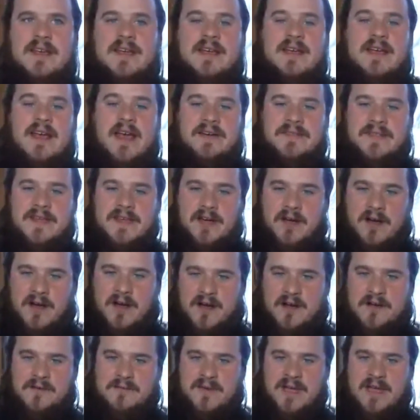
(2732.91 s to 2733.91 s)
And they are
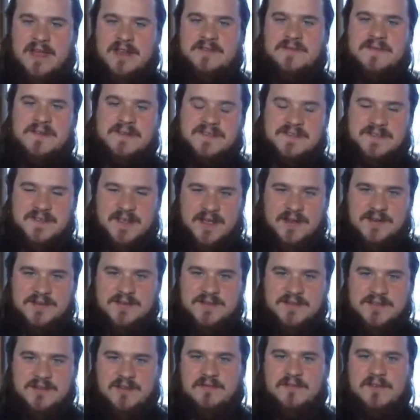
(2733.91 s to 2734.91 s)
manifestations
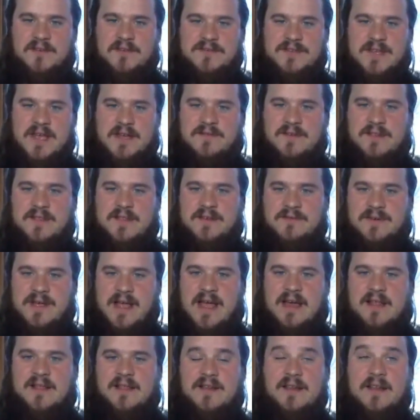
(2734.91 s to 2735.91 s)
of those heavenly
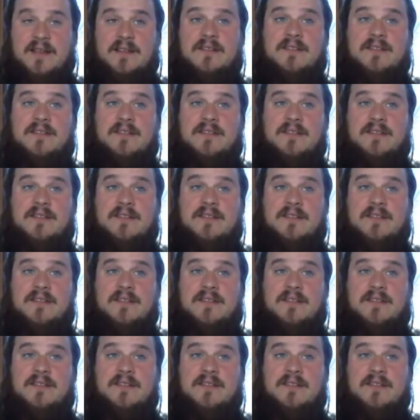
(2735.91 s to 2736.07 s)
realities.